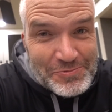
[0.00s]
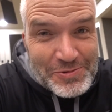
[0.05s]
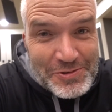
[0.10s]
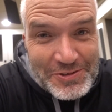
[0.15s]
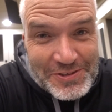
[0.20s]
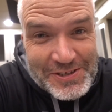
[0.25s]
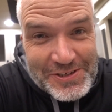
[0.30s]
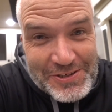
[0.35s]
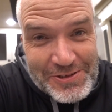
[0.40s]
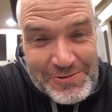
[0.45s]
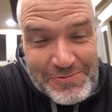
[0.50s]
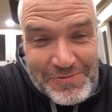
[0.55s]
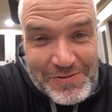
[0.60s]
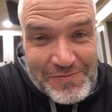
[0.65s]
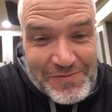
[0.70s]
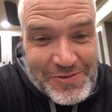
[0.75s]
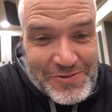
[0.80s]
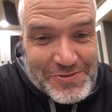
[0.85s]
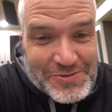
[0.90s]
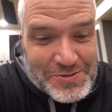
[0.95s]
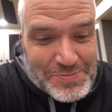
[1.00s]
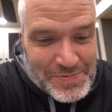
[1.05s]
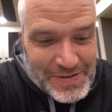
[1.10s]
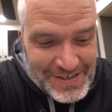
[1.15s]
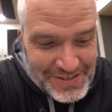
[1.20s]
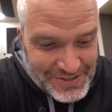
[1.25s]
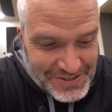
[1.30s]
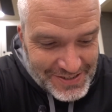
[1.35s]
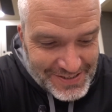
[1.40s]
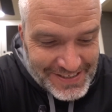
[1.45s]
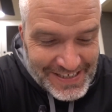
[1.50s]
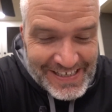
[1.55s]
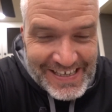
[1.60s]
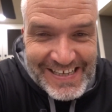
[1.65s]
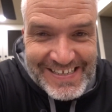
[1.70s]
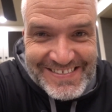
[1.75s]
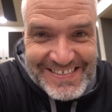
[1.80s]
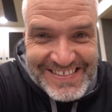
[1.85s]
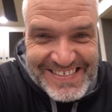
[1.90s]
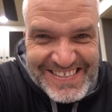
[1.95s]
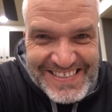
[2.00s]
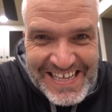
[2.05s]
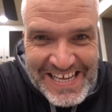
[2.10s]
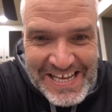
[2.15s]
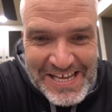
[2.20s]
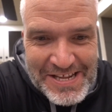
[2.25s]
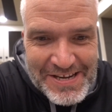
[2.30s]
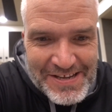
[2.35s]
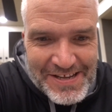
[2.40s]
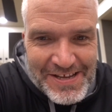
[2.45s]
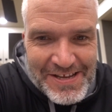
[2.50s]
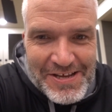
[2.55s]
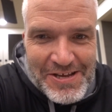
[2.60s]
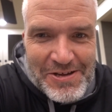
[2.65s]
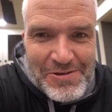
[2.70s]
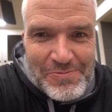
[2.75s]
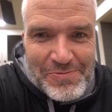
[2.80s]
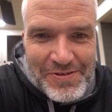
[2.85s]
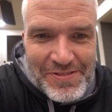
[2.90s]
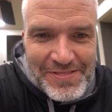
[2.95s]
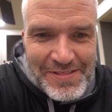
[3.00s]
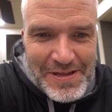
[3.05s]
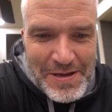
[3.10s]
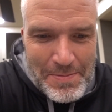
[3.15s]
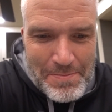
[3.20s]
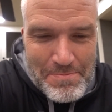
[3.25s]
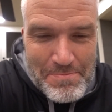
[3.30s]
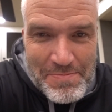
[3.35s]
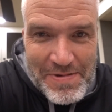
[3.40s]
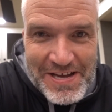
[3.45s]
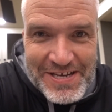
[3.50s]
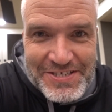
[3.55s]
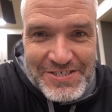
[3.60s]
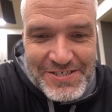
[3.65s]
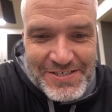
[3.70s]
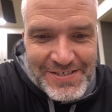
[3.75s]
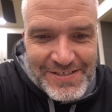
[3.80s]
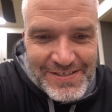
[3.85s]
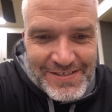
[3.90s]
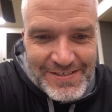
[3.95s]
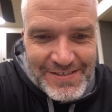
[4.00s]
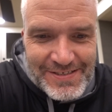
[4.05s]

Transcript: really good reviews, but it's just like, it's a stand with a mesh,